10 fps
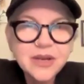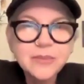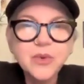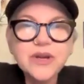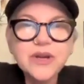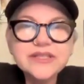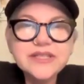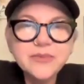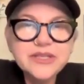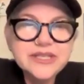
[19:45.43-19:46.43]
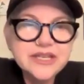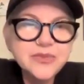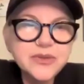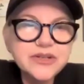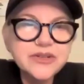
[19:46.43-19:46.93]
But when someone
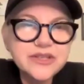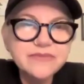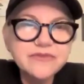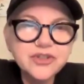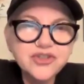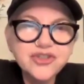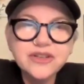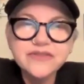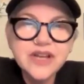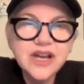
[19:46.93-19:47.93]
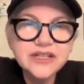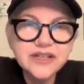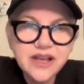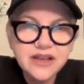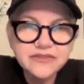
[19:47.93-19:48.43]
says we are some version of not
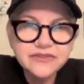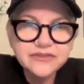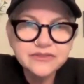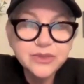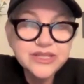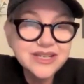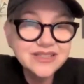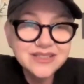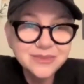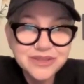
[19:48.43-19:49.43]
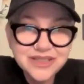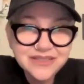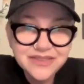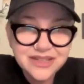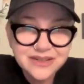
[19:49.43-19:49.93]
enough, we tend to
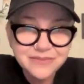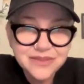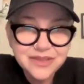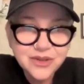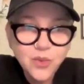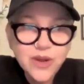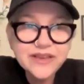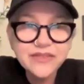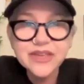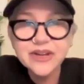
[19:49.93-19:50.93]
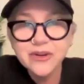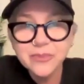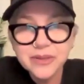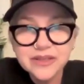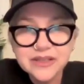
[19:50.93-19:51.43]
believe them, weighing their
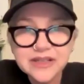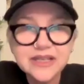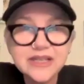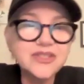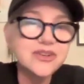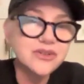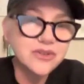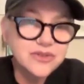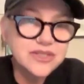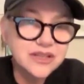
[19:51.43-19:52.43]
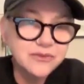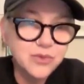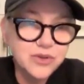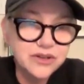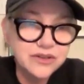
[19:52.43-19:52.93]
opinion against our own
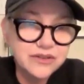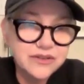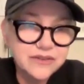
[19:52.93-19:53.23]
self-worth.